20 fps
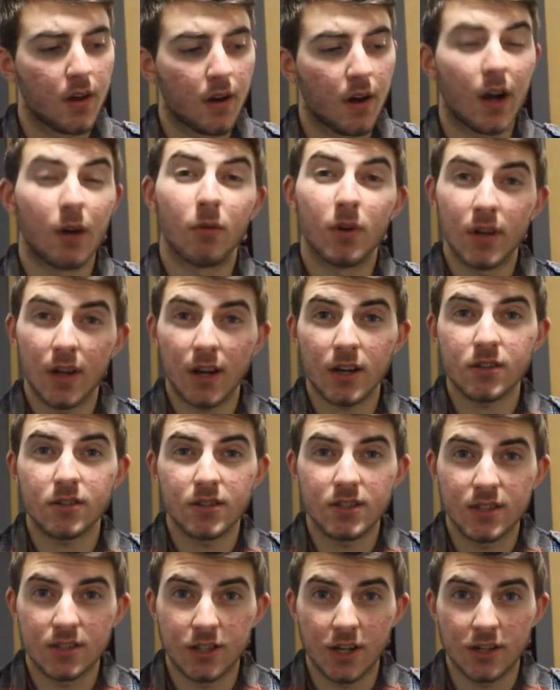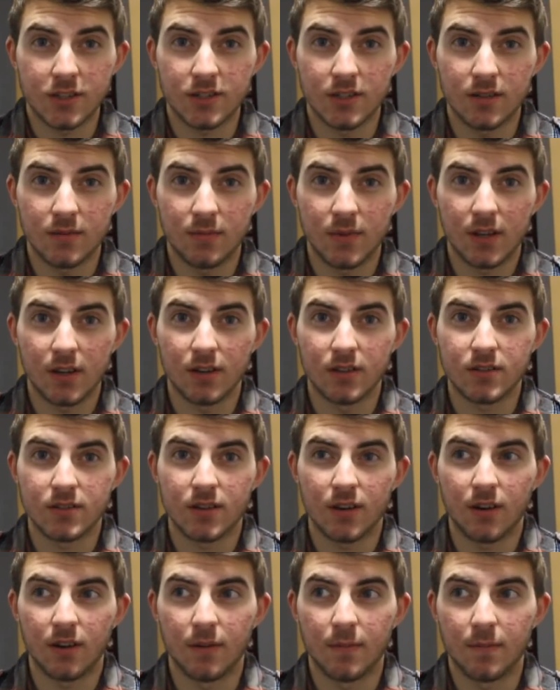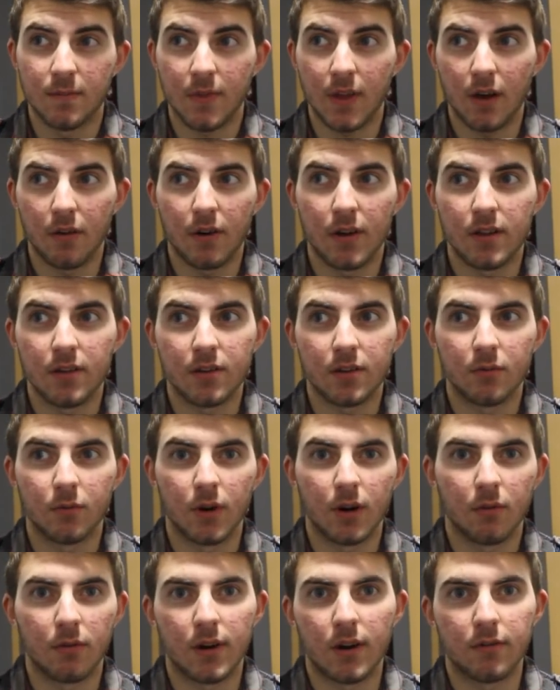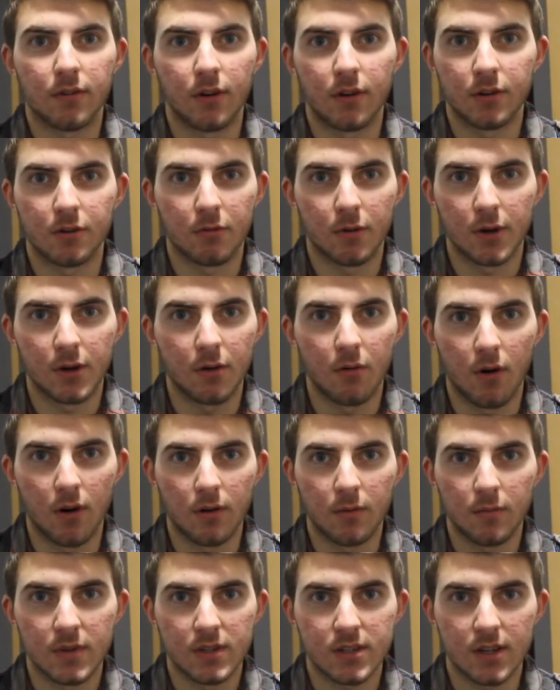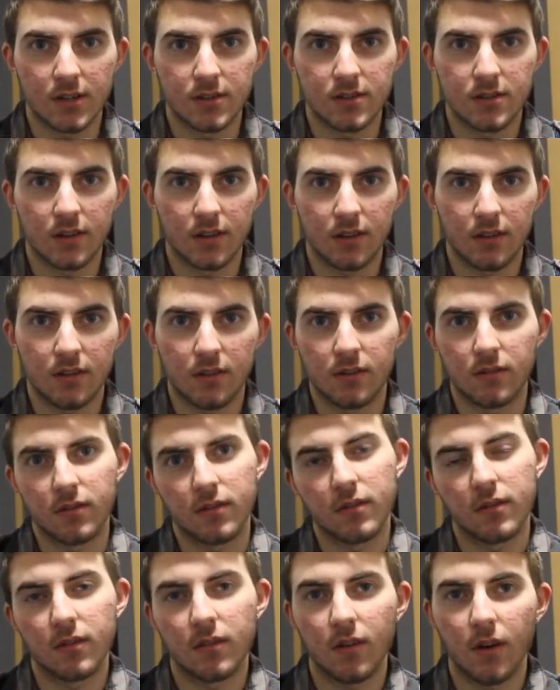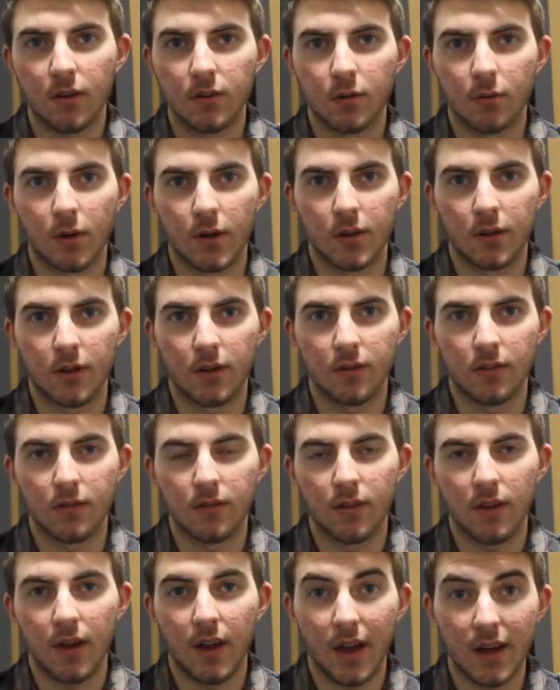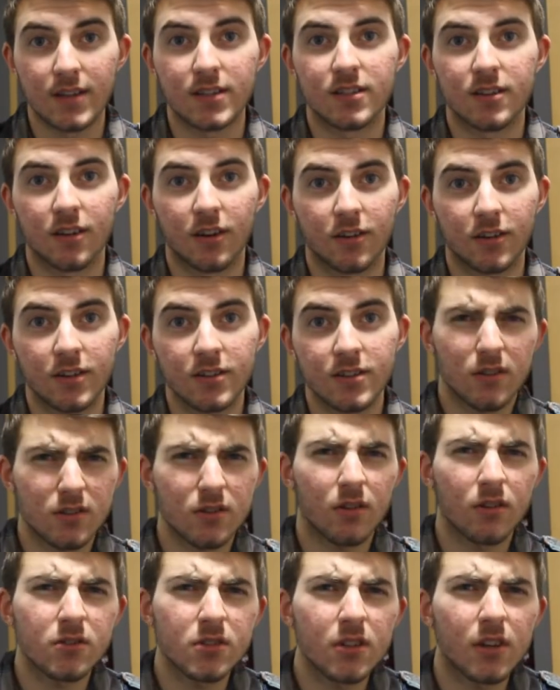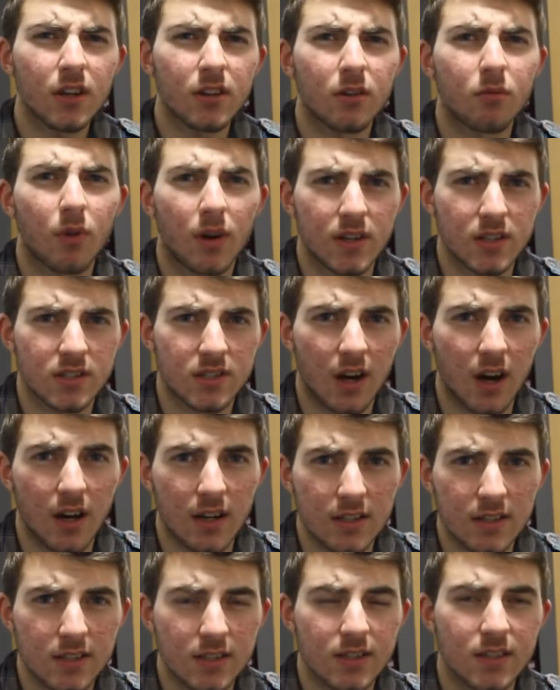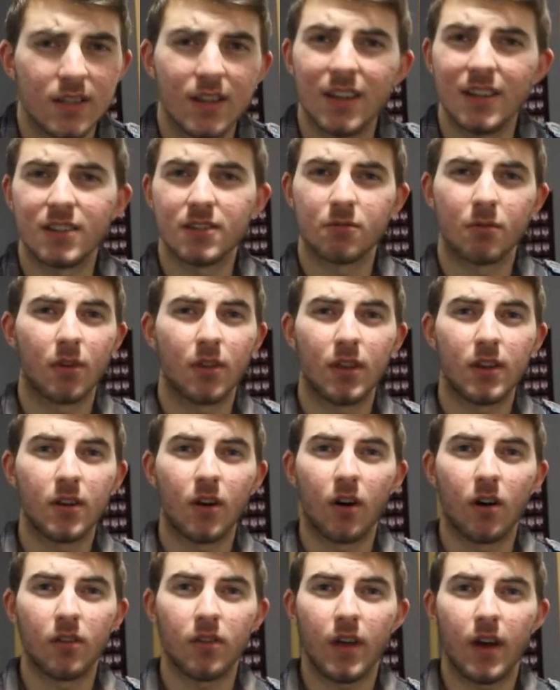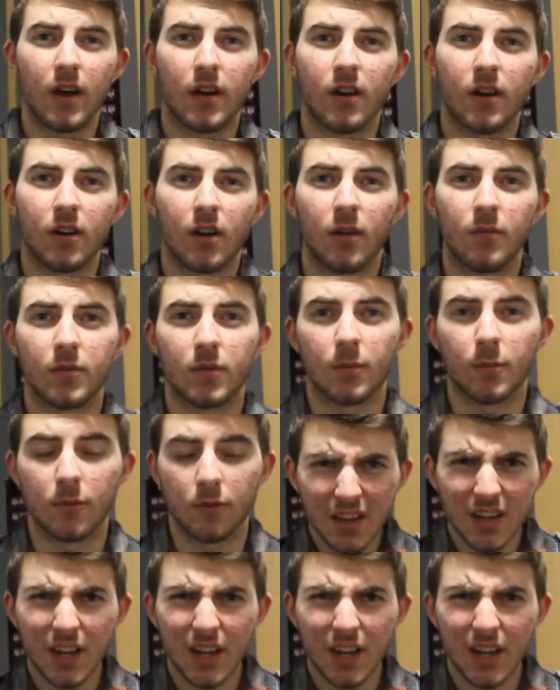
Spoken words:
I would actually suggest it, because that way you can wear whatever underwear you want besides like the underwear that has the harness. As long as you get the right size, it's really not that uncomfortable.